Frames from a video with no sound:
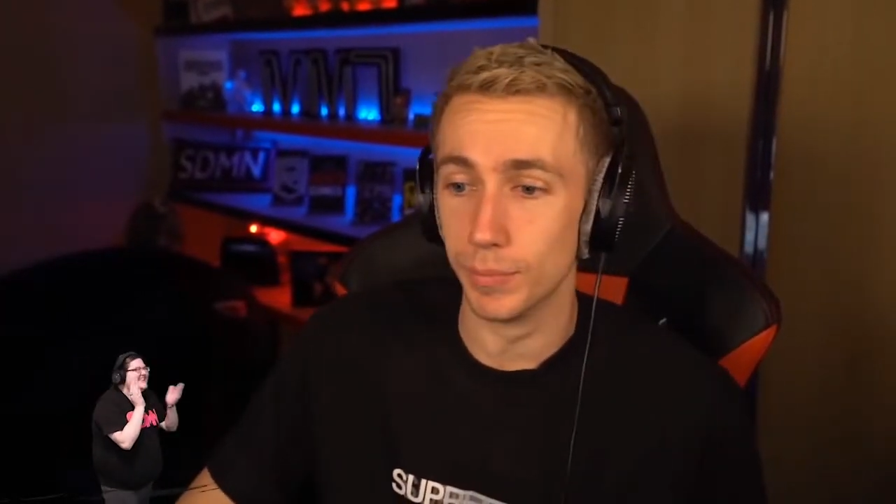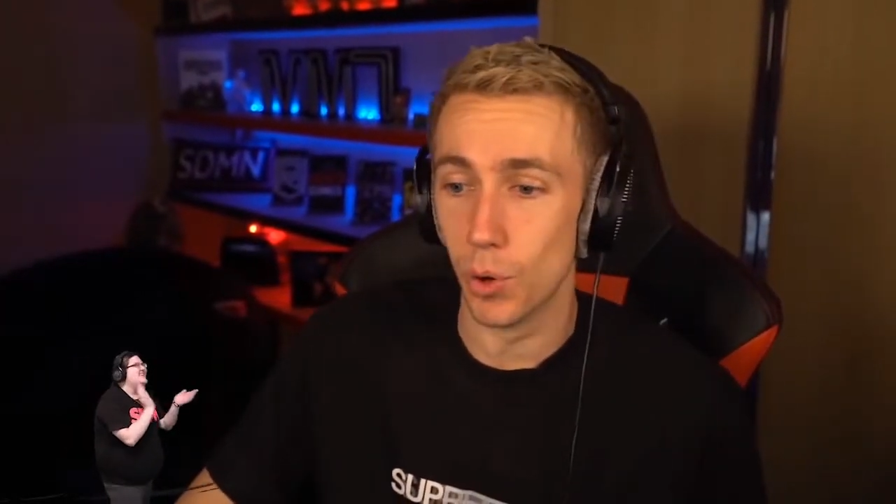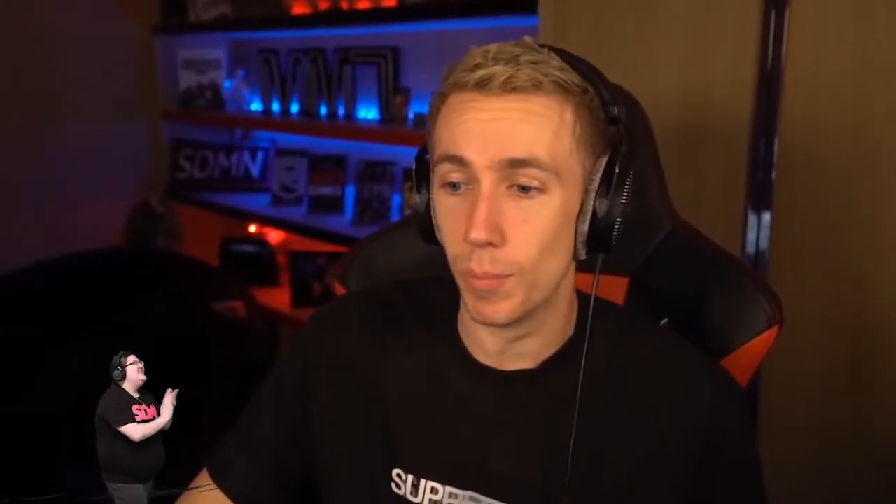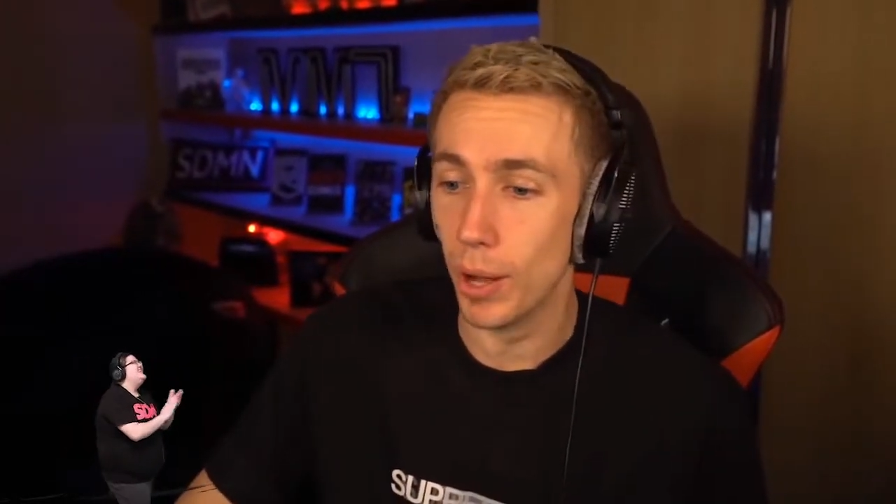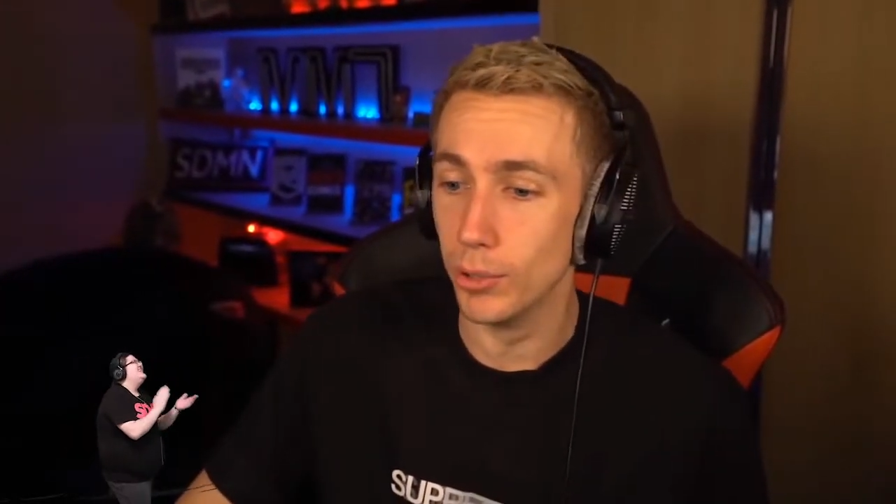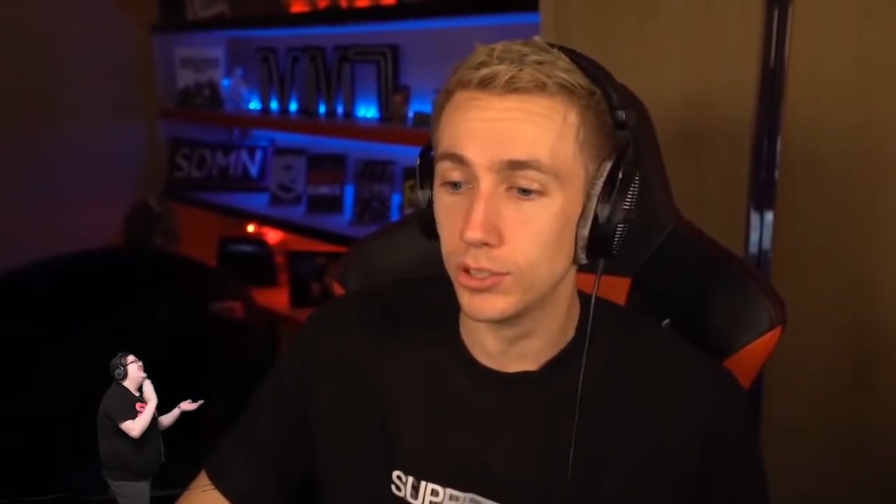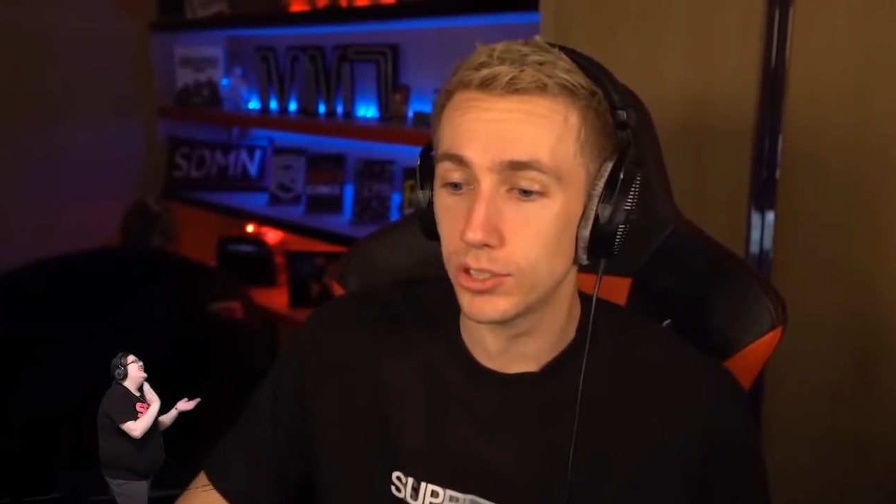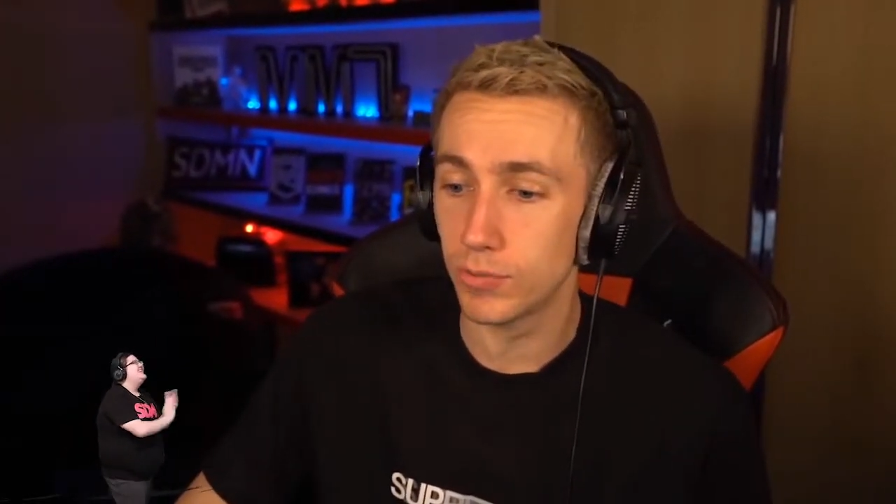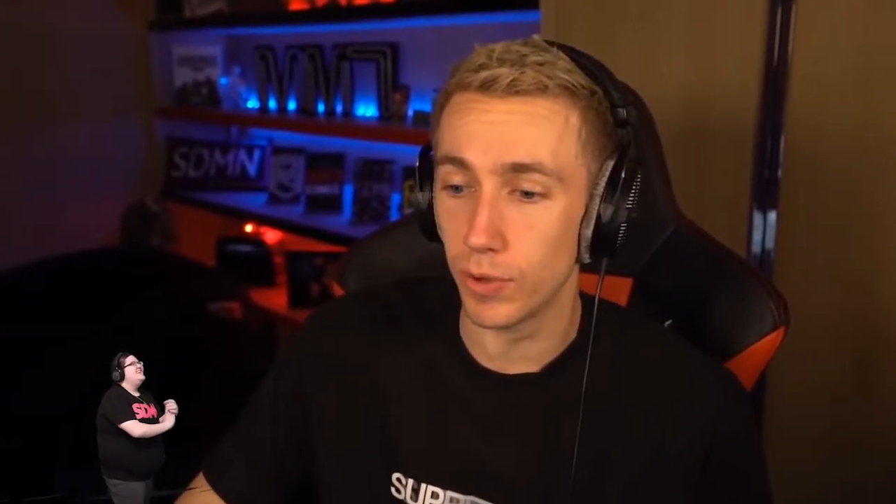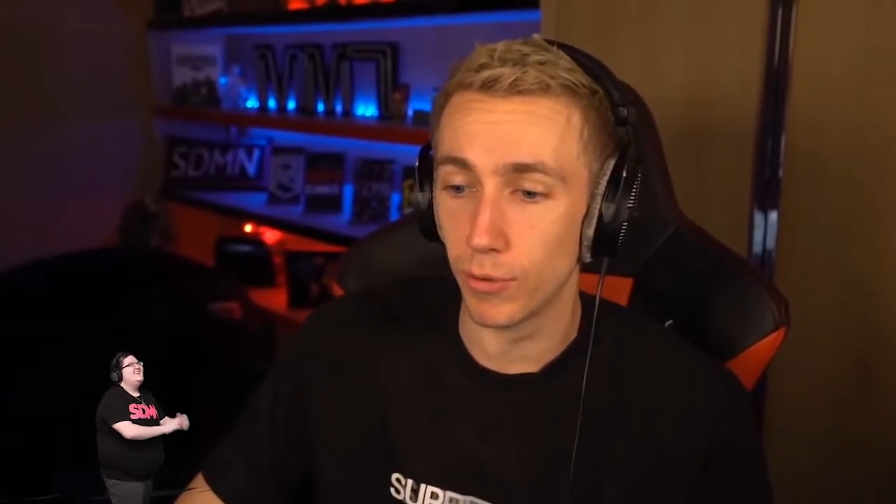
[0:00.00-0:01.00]
more
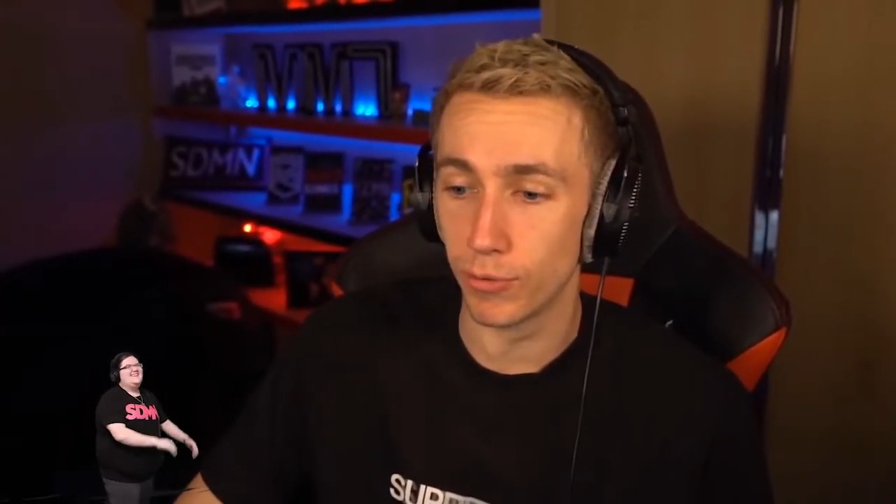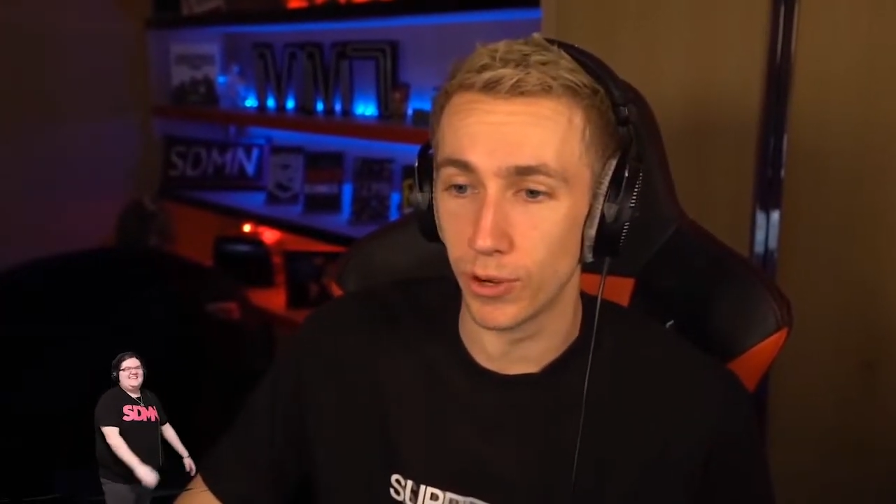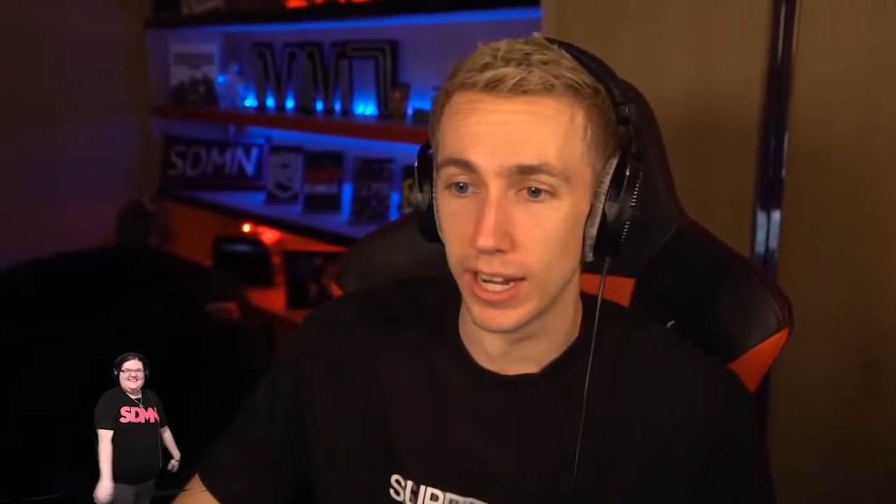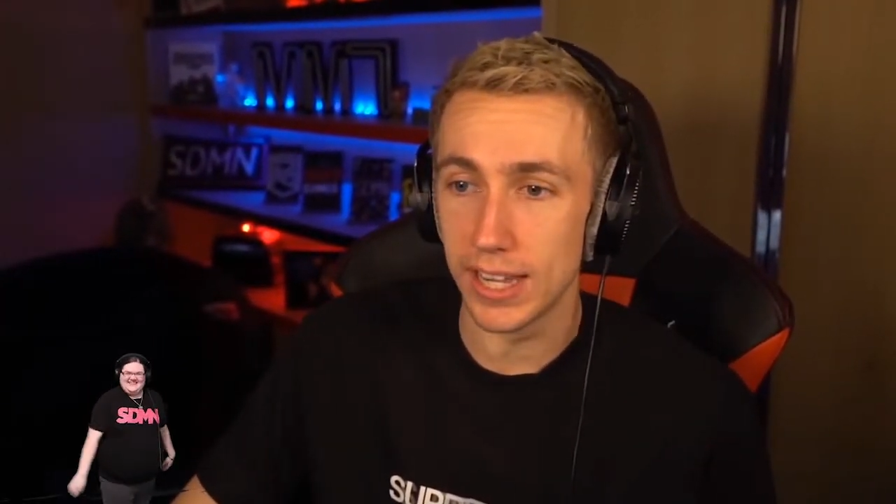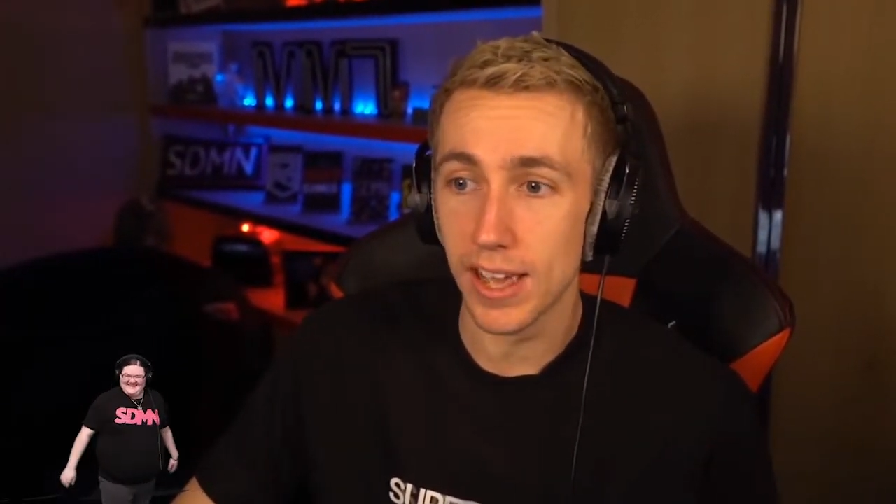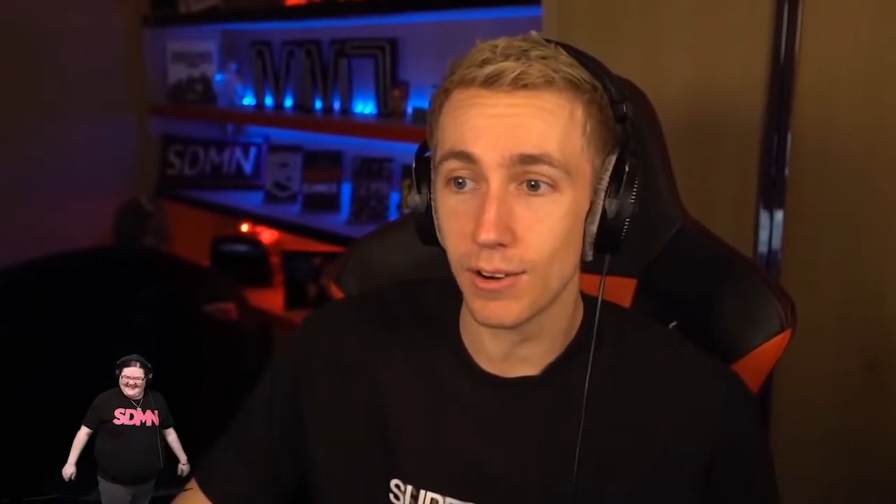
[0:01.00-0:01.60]
posts, feel free.